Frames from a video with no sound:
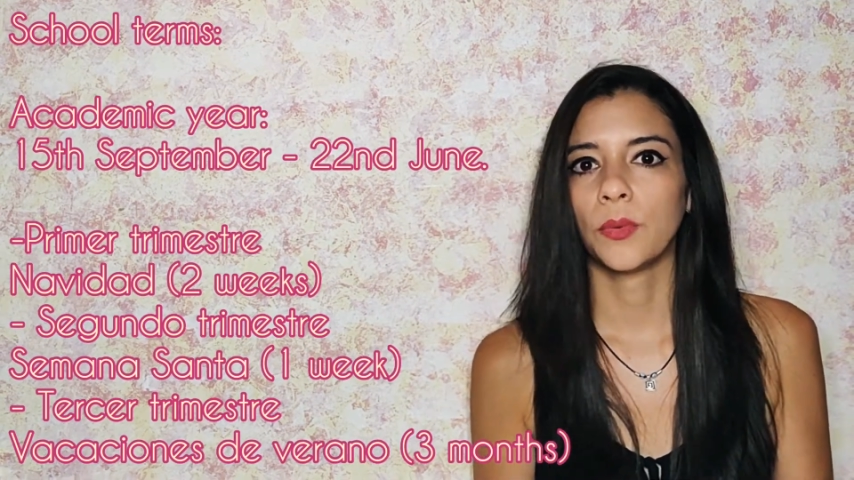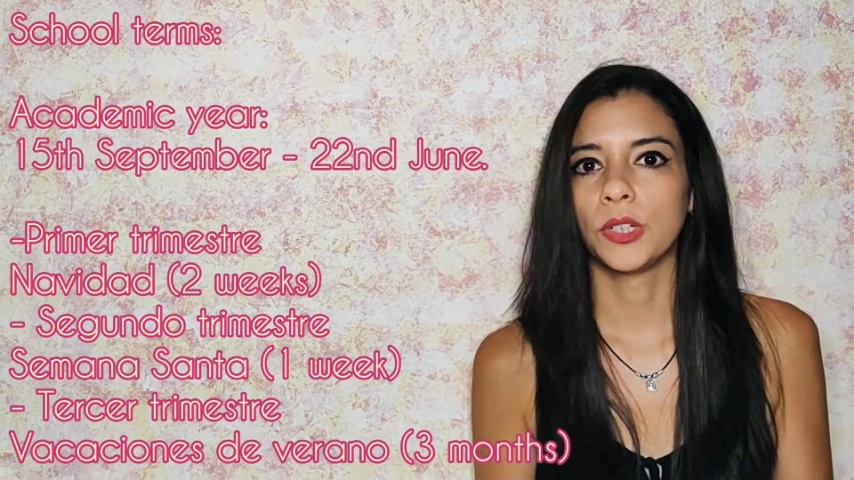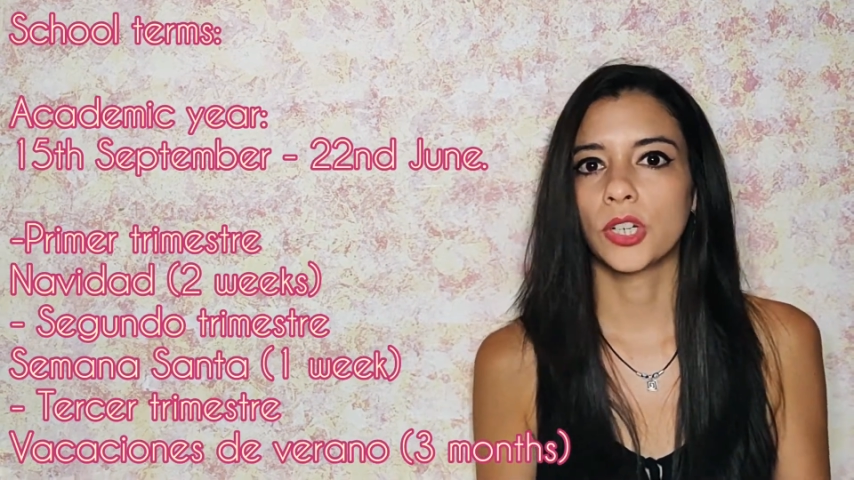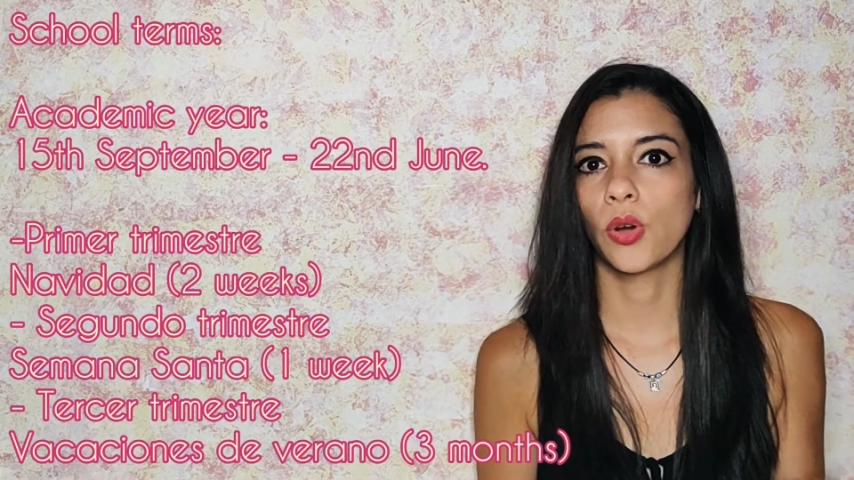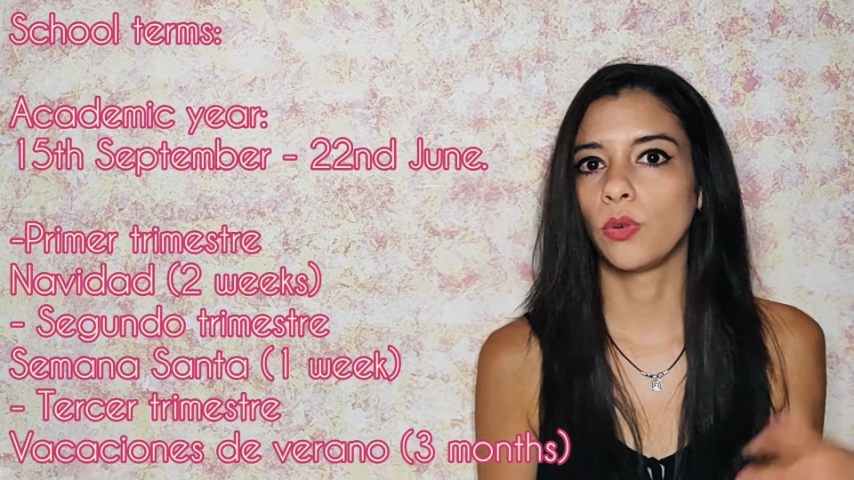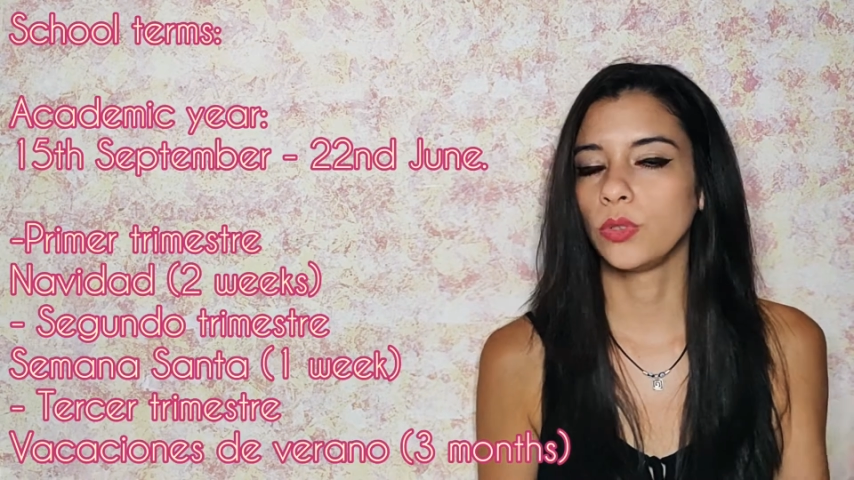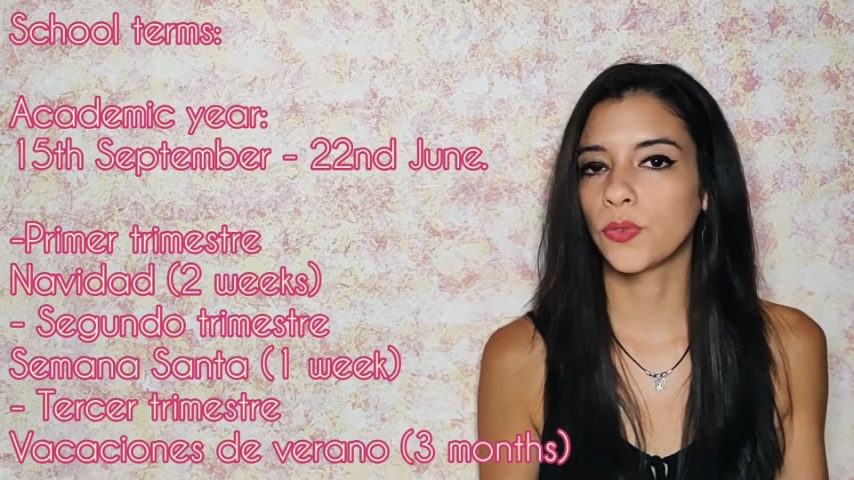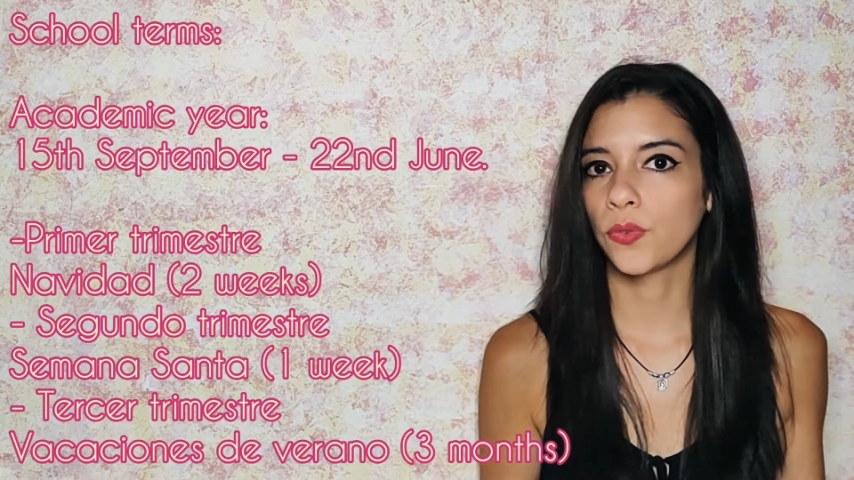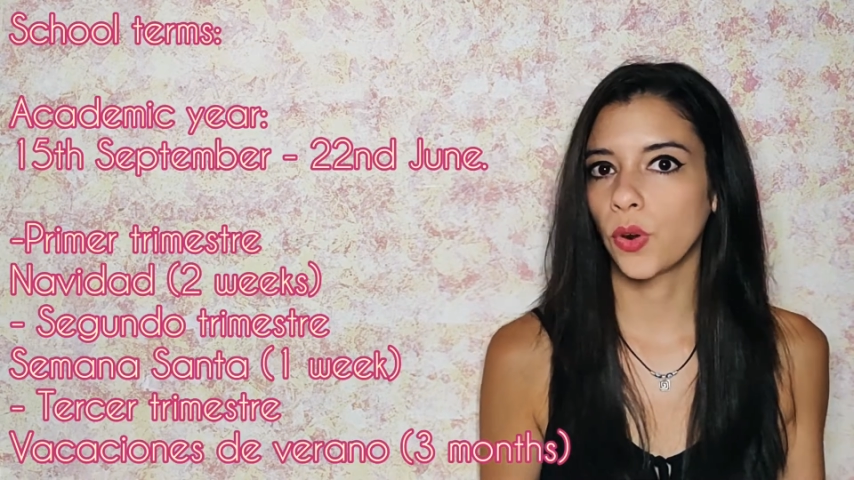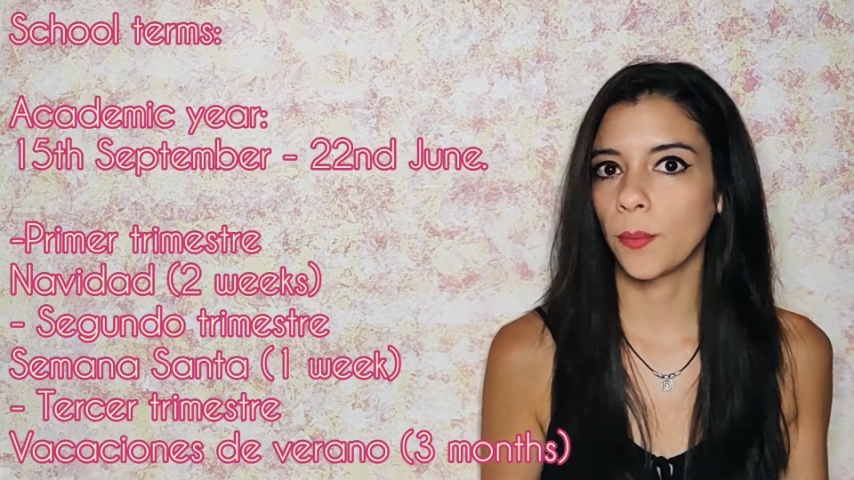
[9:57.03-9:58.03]
which
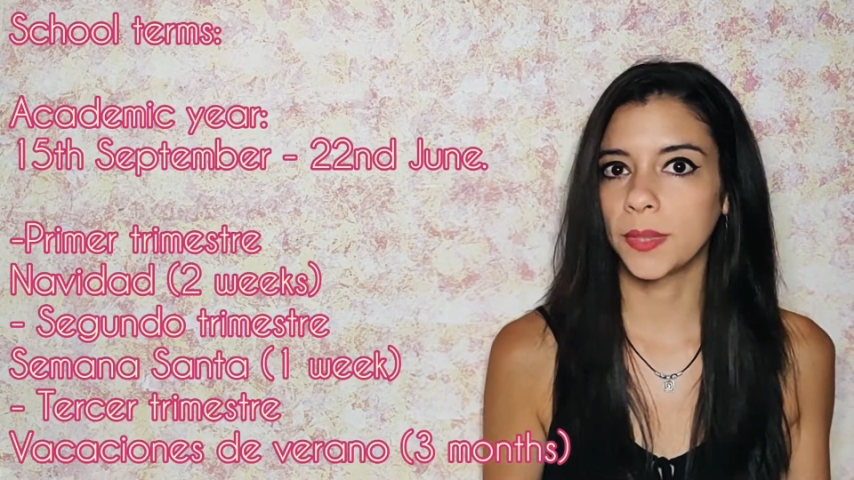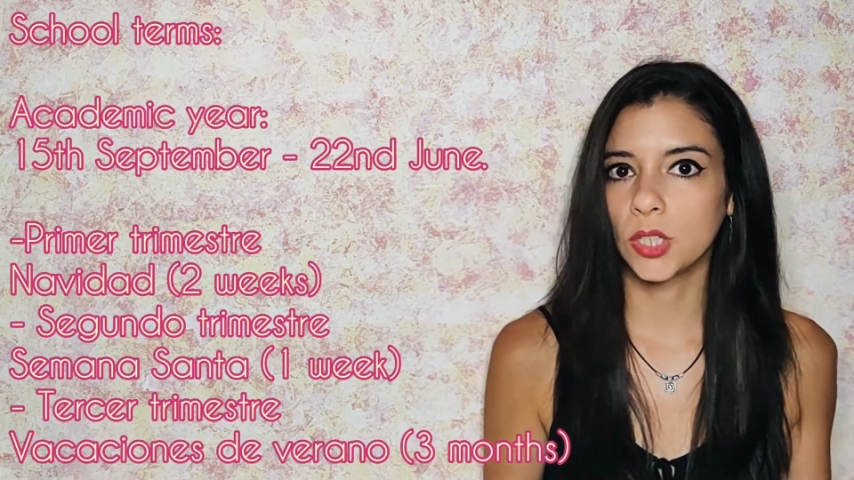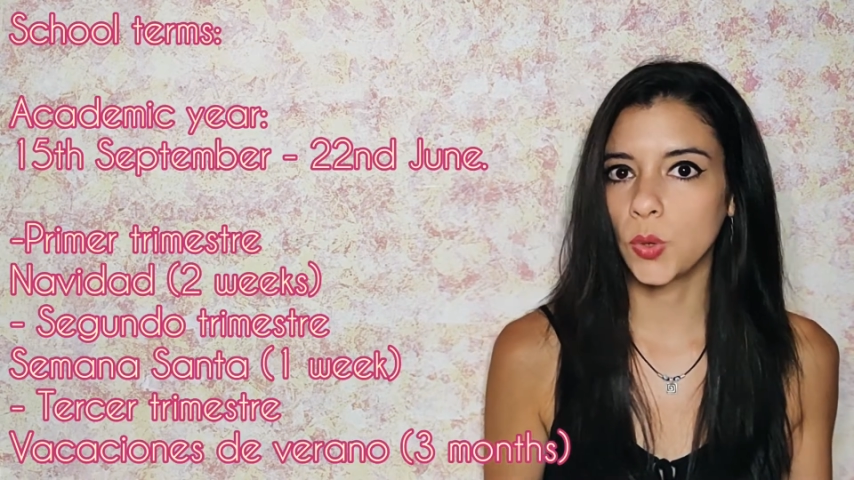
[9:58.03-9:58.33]
goes from the